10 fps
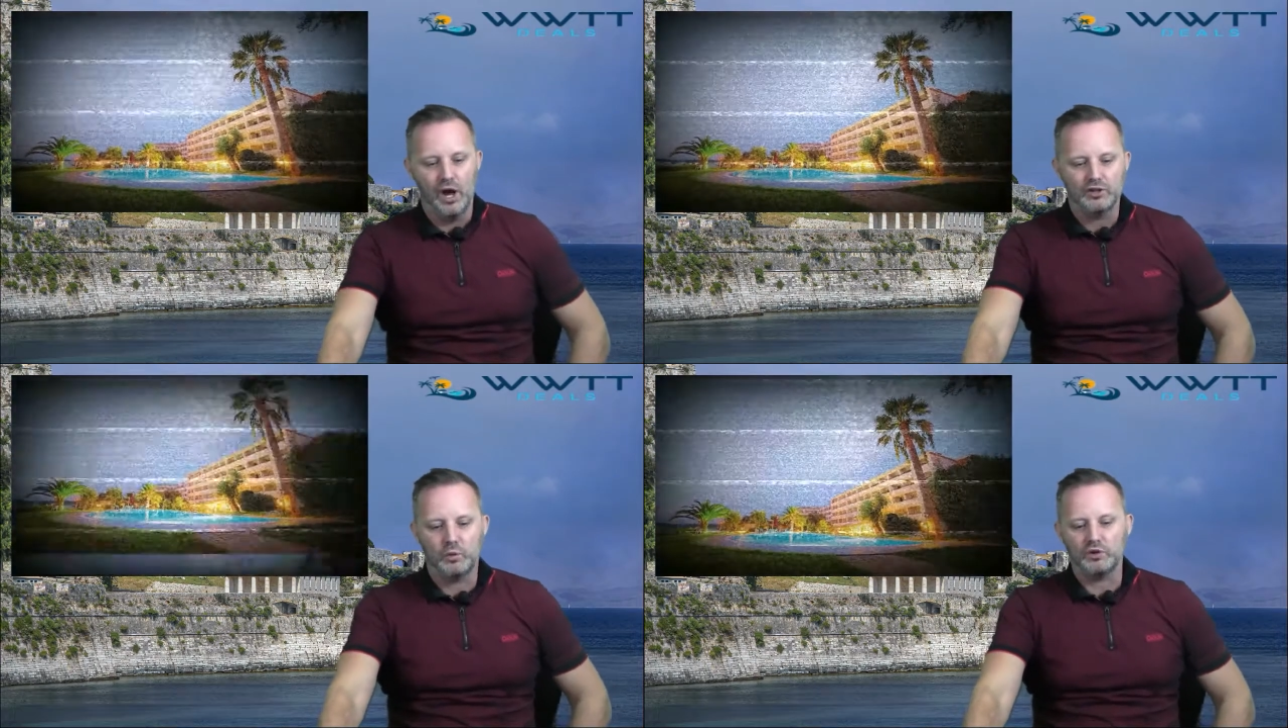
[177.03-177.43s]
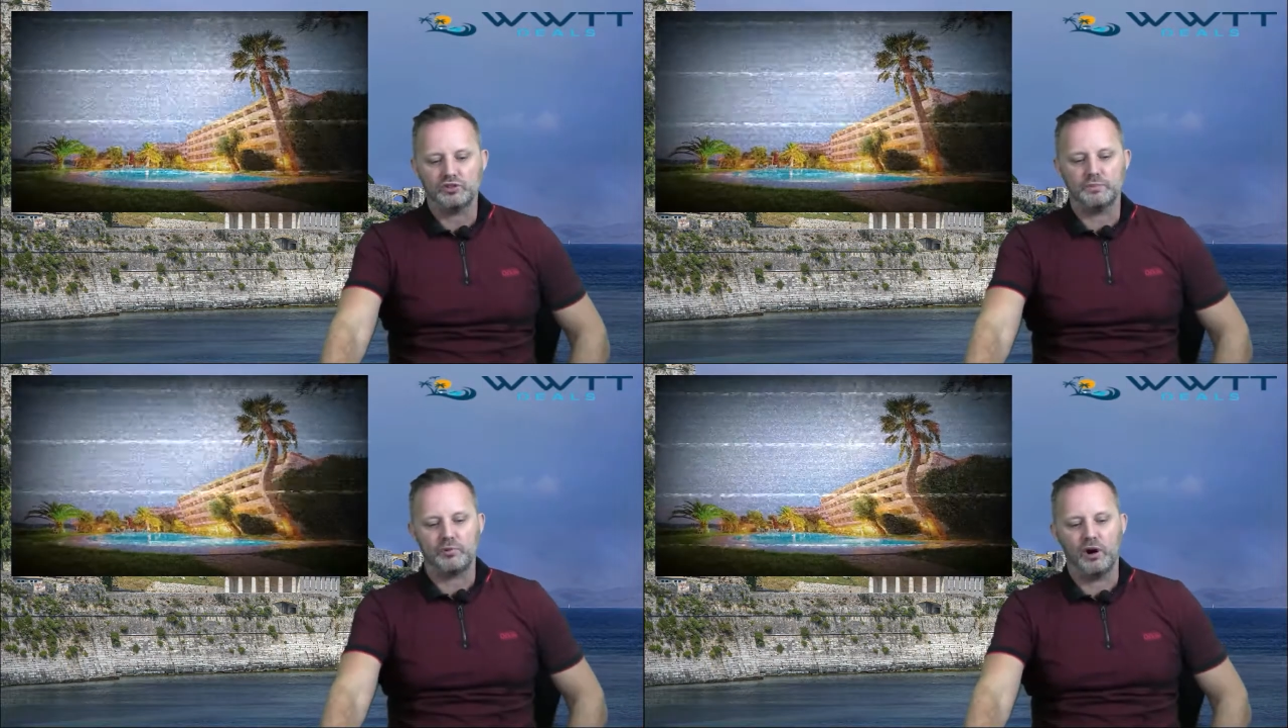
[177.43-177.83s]
So what
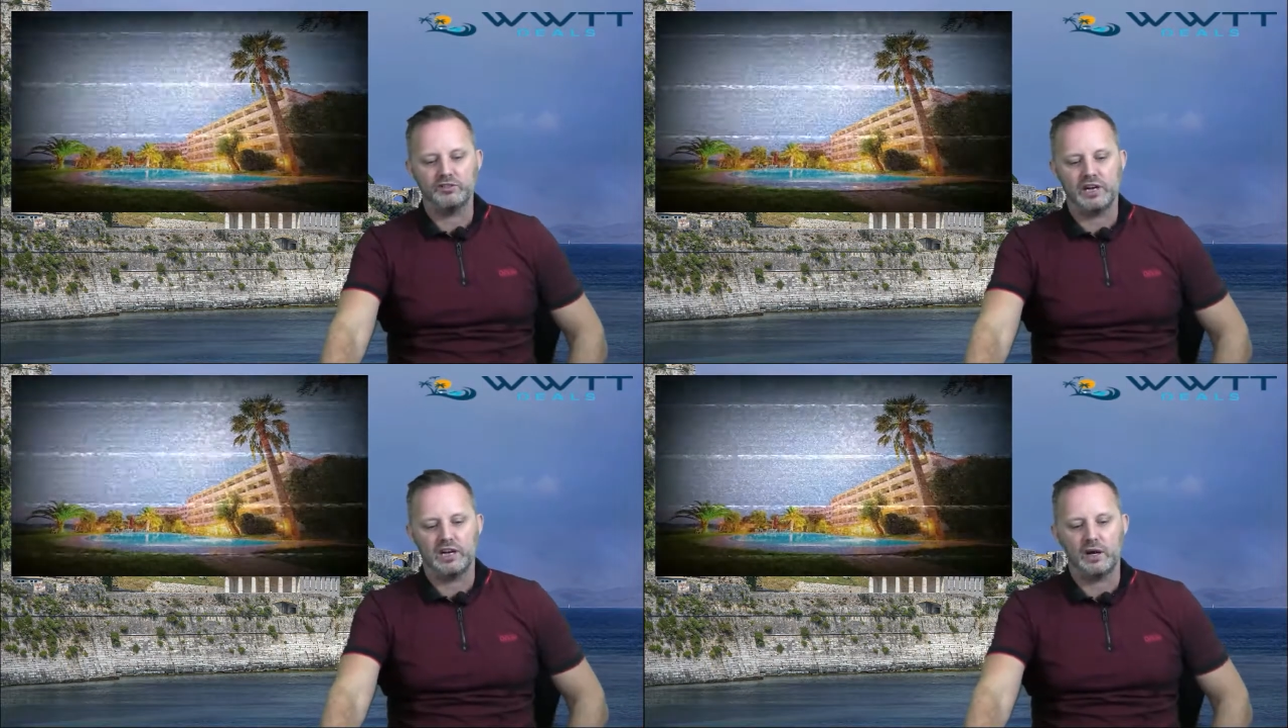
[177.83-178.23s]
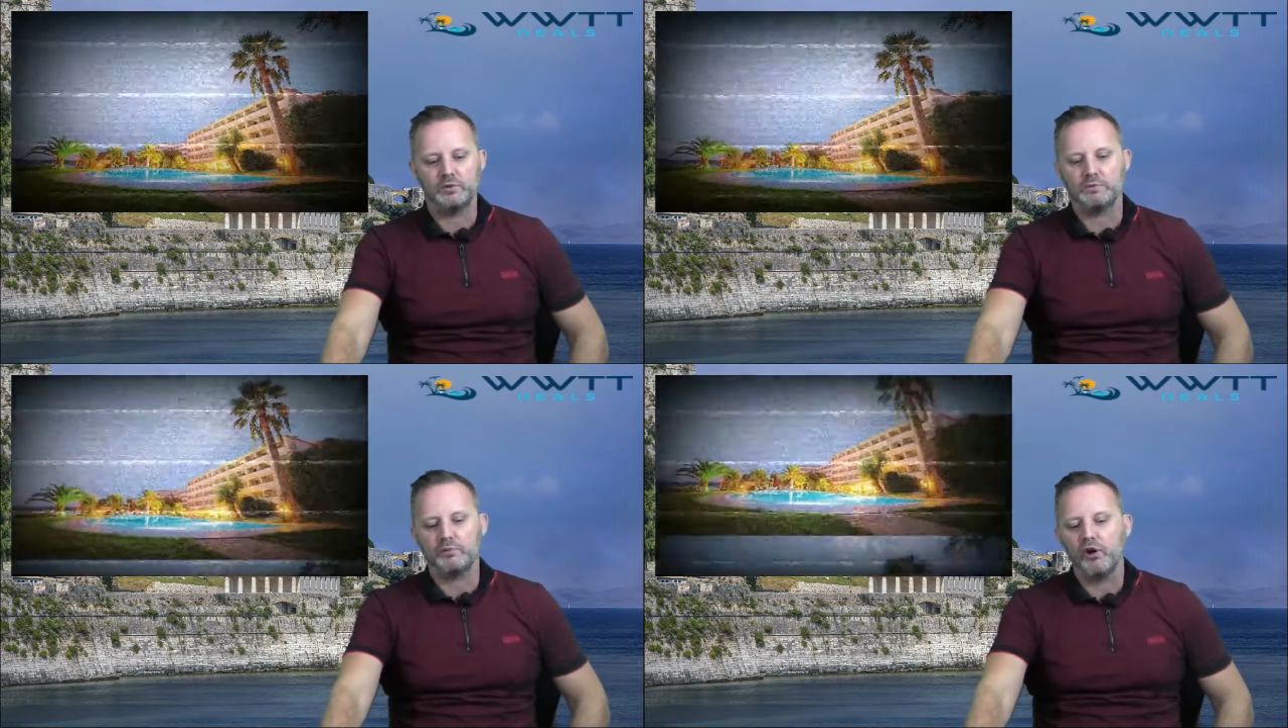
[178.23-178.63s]
does the price
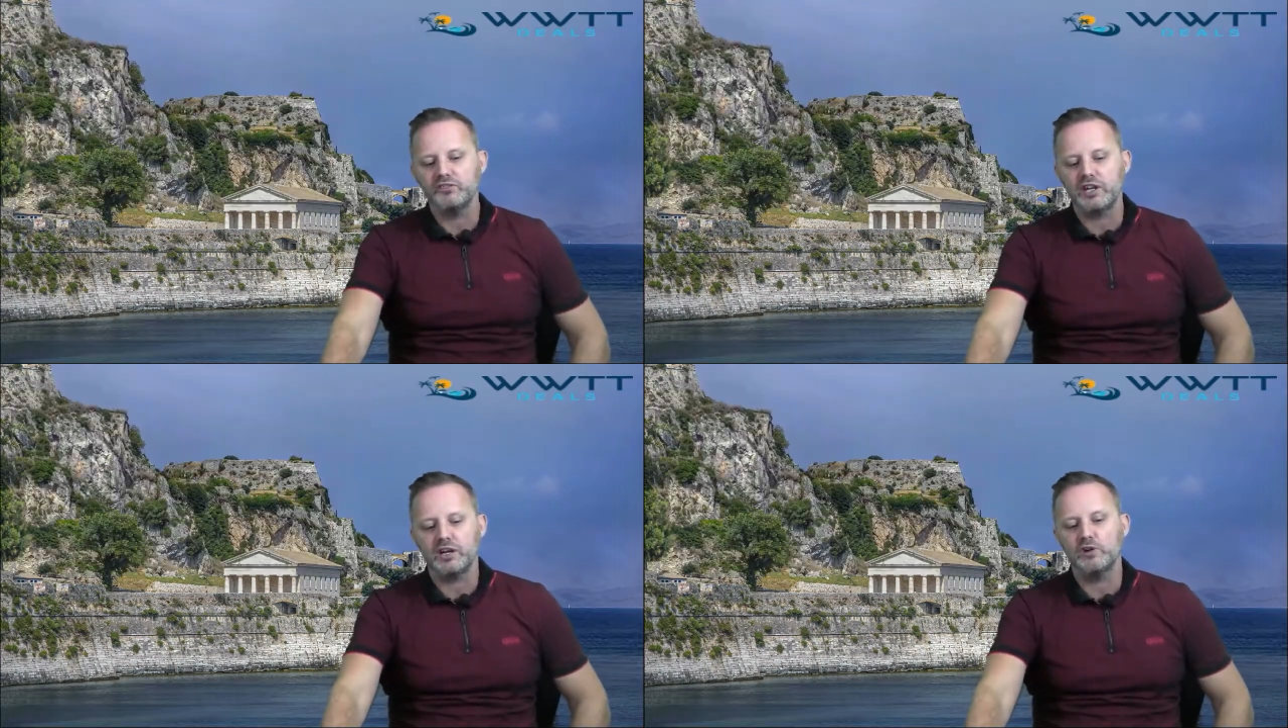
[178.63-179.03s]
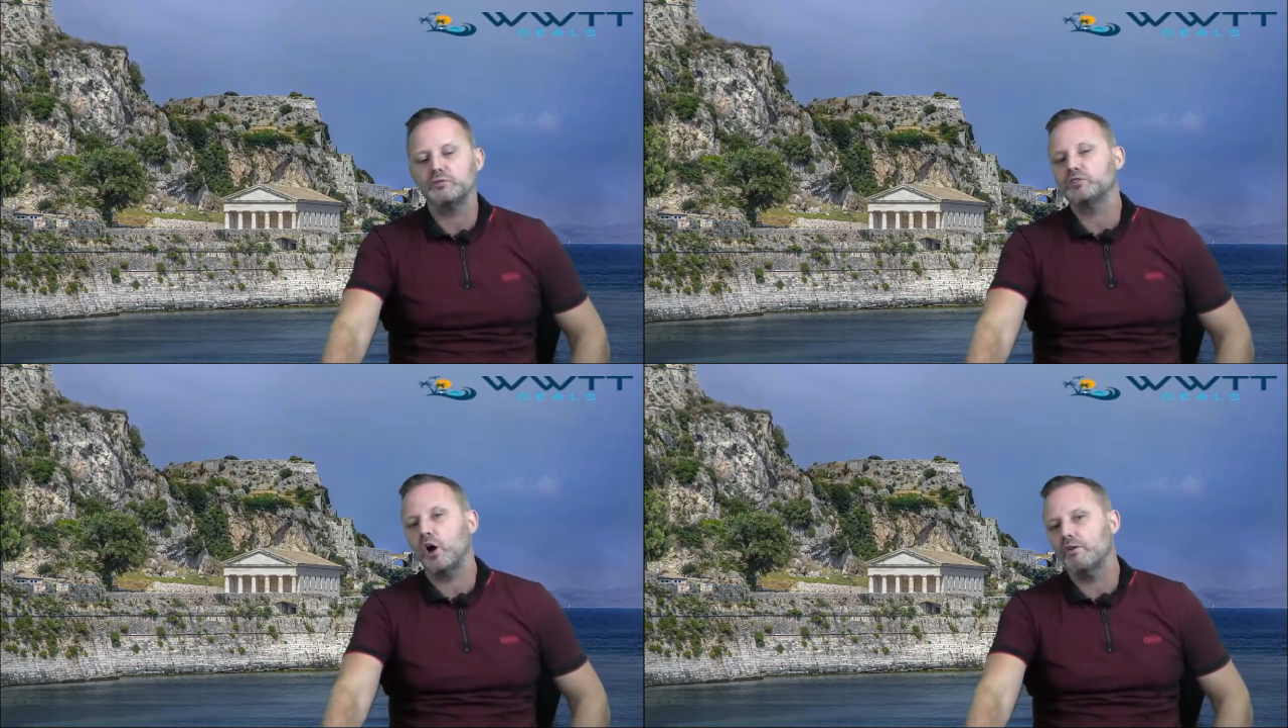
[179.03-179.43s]
include? The price includes
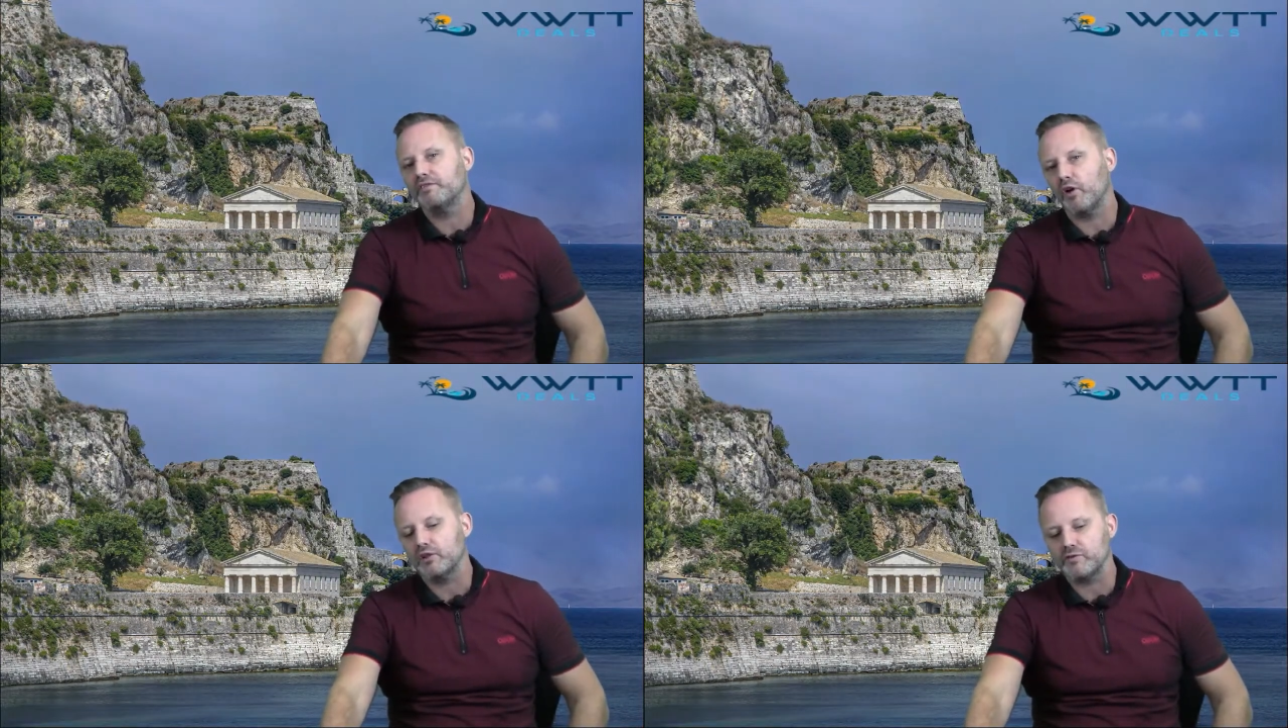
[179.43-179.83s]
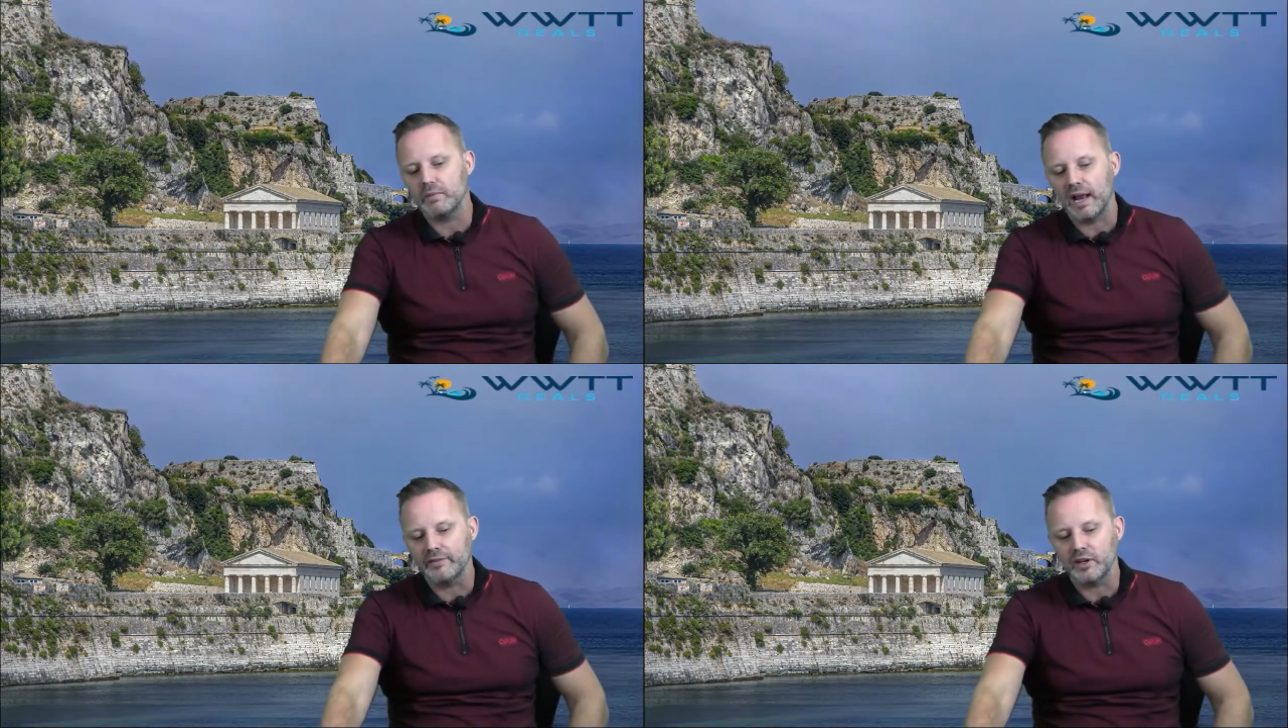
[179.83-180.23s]
return flights from
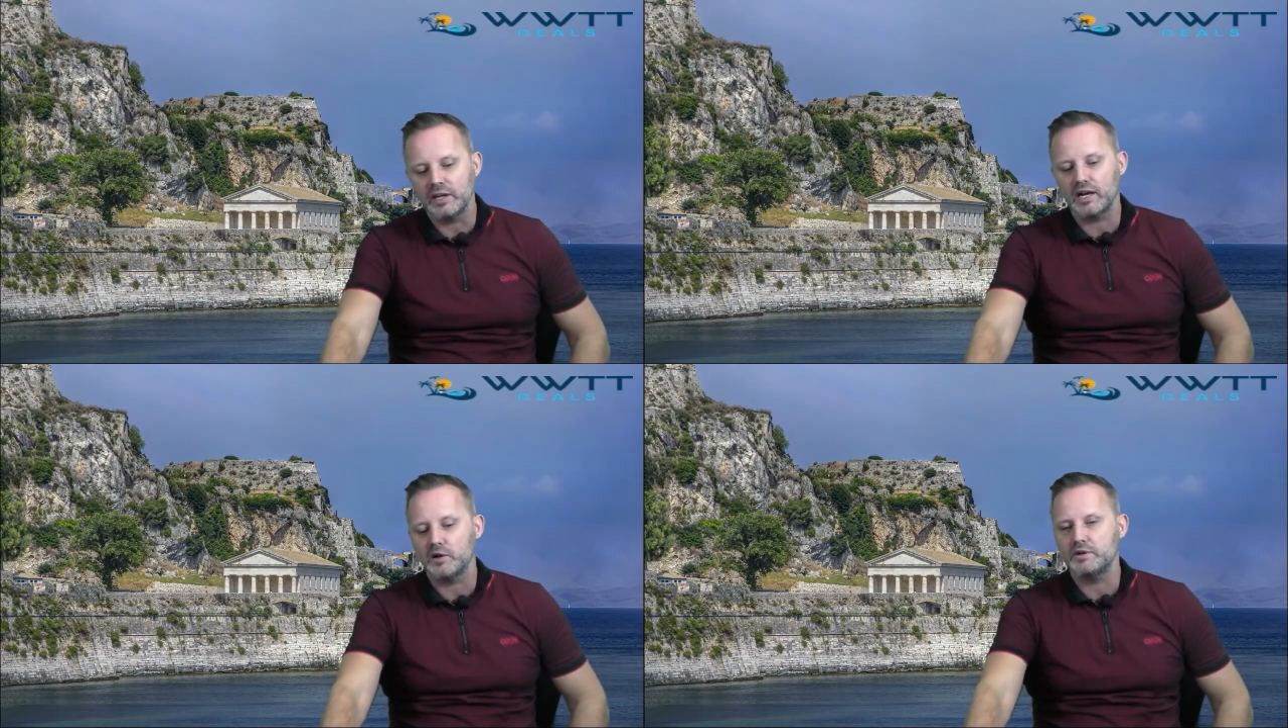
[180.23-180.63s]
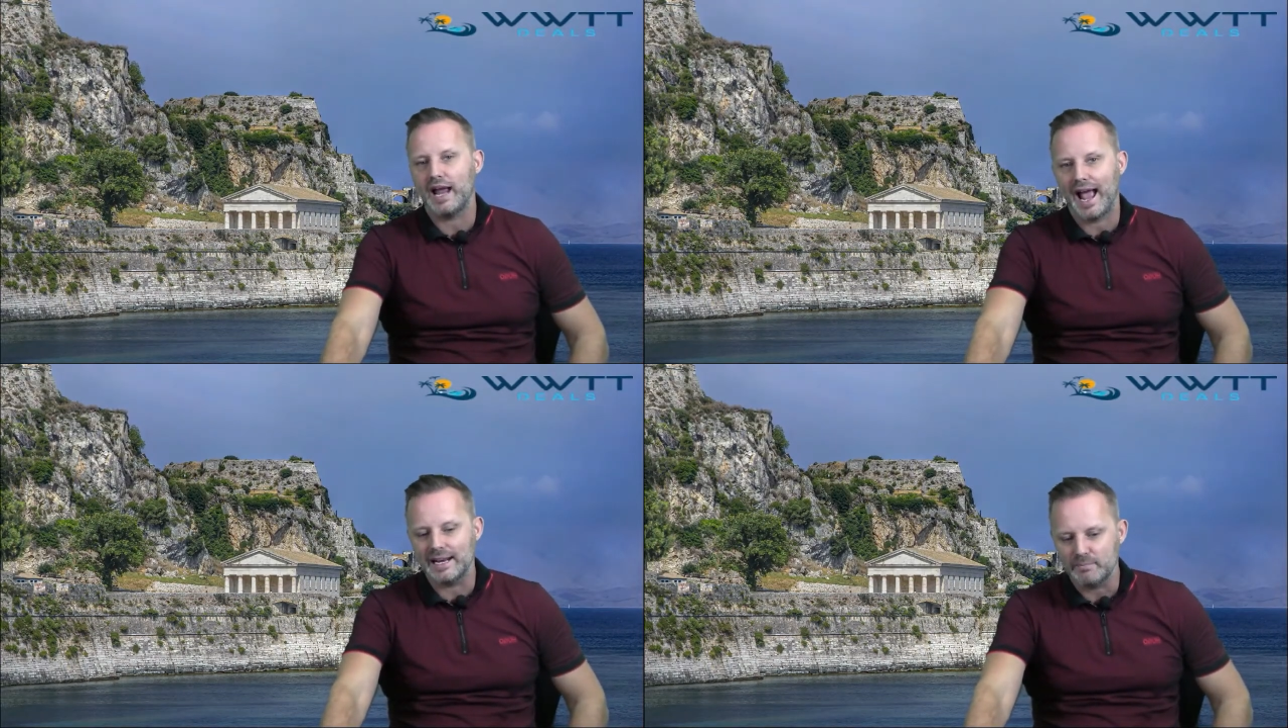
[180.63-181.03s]
London, including
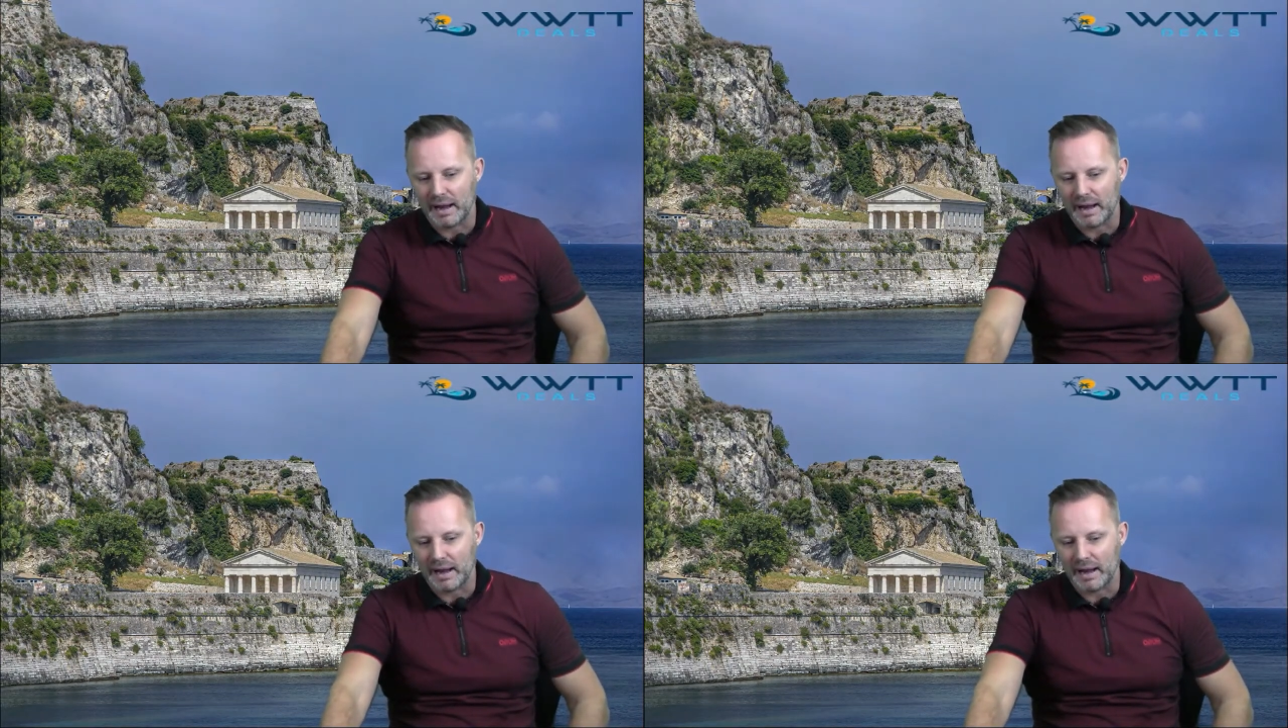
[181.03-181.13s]
hand